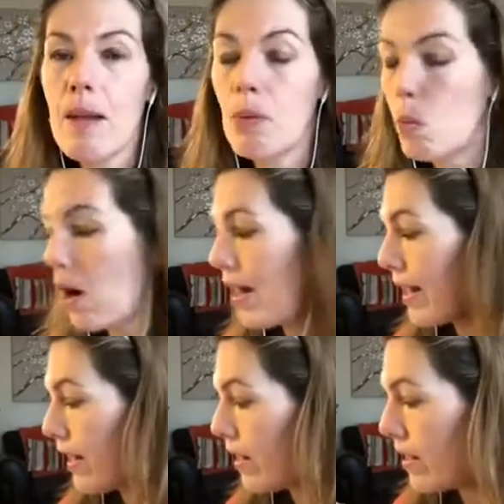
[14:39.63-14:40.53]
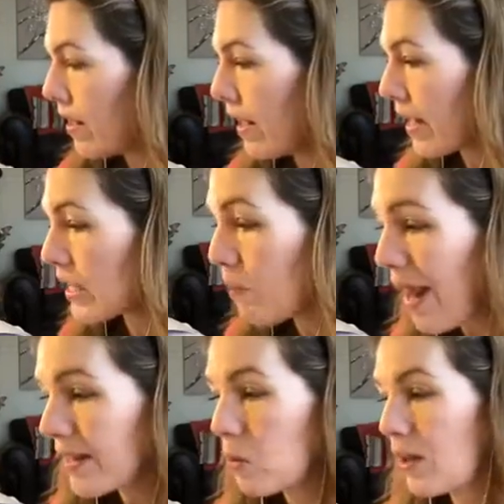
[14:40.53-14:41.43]
But what I
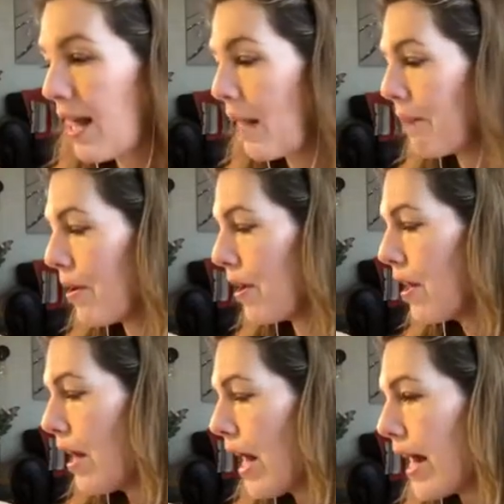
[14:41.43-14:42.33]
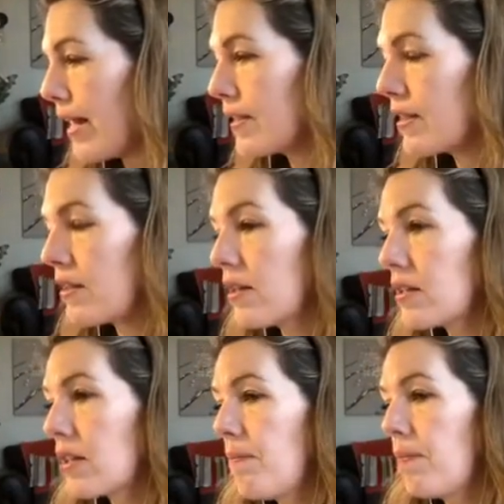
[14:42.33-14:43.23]
expect will happen is
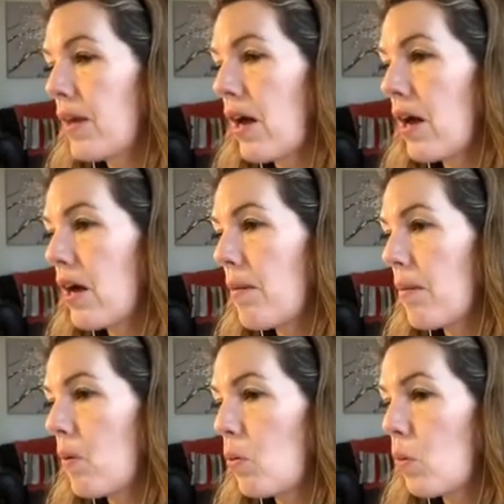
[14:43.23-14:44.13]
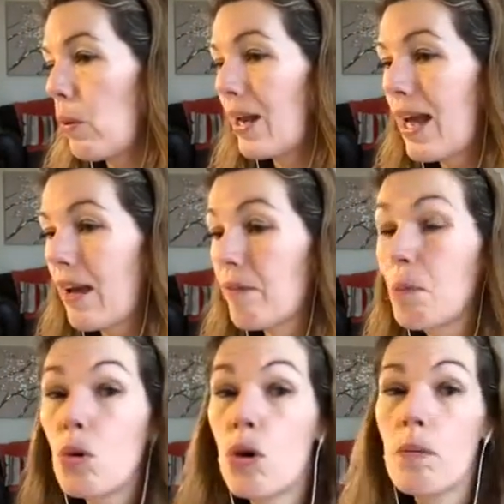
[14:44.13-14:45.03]
that we will have
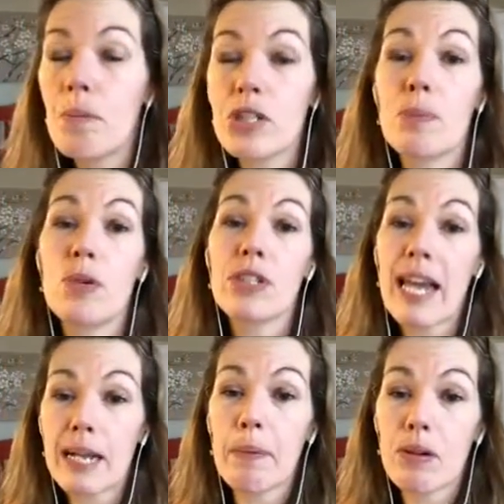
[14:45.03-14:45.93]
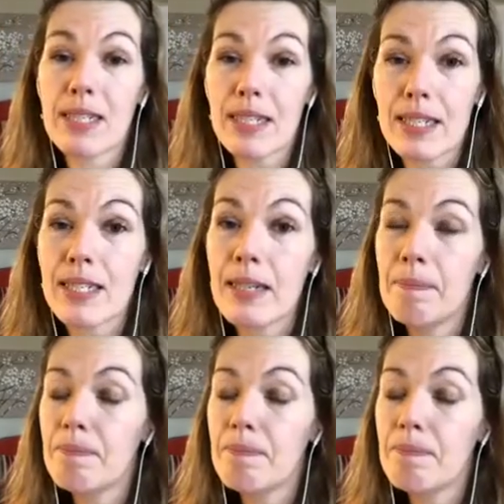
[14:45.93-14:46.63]
much more tick boxes,